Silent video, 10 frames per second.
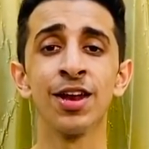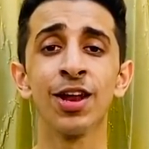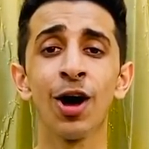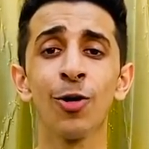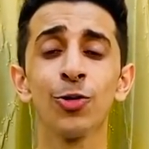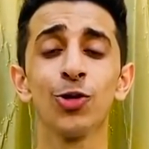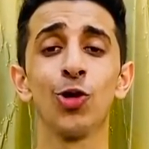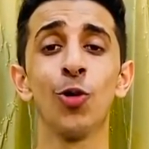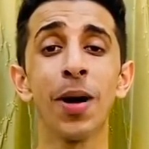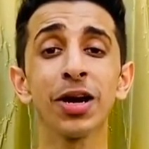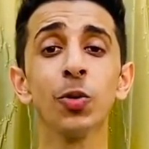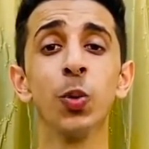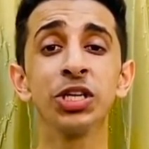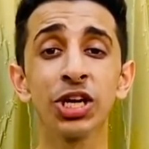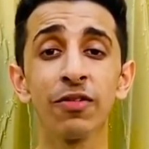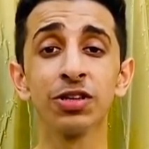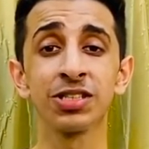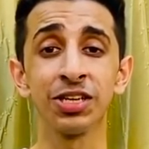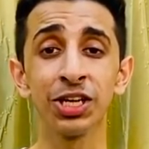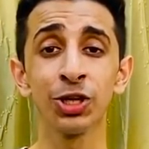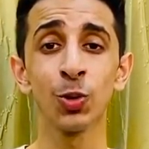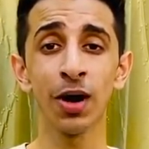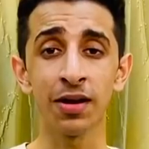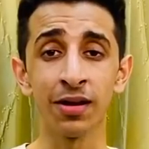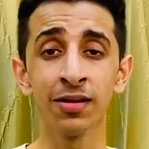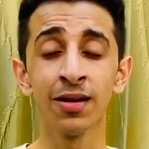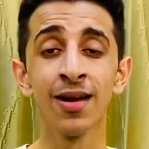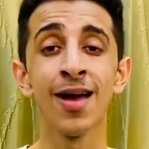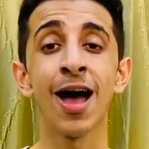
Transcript: Now, no matter whichever city you are in,